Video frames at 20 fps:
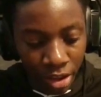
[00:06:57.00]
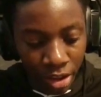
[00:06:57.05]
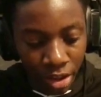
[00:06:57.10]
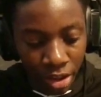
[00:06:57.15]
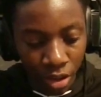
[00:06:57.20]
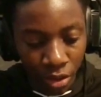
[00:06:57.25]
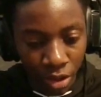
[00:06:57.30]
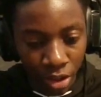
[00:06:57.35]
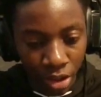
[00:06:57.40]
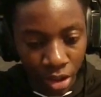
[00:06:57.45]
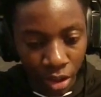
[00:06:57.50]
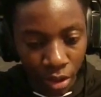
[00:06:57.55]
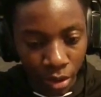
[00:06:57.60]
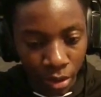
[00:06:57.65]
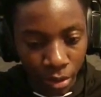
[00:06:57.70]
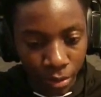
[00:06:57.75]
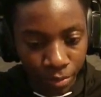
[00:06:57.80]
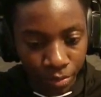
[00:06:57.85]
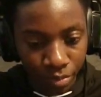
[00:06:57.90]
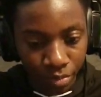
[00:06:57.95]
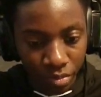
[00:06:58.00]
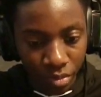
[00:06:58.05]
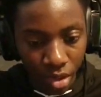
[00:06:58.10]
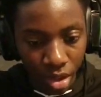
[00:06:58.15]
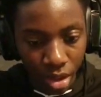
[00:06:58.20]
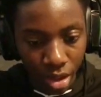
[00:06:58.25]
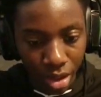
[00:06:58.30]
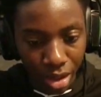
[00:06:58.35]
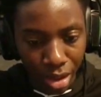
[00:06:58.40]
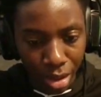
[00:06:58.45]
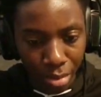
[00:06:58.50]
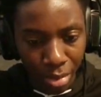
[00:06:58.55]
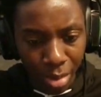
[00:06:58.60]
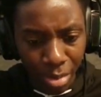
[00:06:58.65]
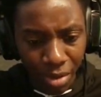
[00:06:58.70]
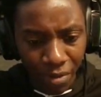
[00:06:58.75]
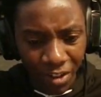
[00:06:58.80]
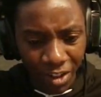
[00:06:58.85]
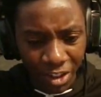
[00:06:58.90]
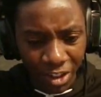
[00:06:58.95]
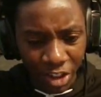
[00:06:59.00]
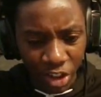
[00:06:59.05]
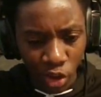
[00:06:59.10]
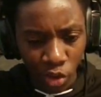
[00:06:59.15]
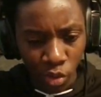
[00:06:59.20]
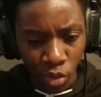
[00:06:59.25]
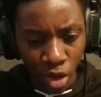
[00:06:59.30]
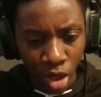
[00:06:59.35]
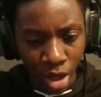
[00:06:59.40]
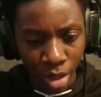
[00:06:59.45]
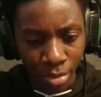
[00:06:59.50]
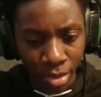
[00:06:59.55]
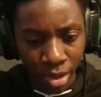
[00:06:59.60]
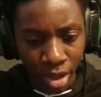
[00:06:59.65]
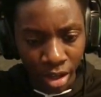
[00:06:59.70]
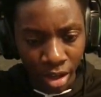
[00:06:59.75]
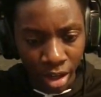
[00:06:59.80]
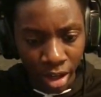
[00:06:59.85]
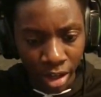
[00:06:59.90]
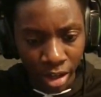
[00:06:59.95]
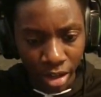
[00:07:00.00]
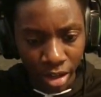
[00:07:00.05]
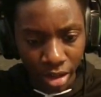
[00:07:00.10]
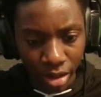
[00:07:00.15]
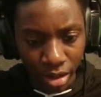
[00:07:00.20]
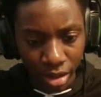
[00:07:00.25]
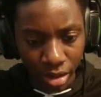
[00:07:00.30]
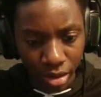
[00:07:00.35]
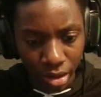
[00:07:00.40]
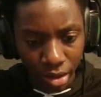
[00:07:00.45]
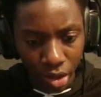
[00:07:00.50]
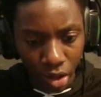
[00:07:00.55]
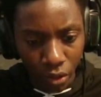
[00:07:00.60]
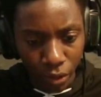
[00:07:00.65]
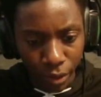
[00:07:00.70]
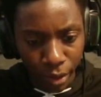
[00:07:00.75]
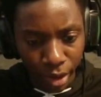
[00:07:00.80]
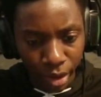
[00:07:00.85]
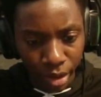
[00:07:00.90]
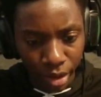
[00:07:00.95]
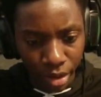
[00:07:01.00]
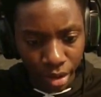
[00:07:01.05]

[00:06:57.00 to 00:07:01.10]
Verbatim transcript: just go, just go. Maybe if I just crawl, I'll be all right. Hopefully.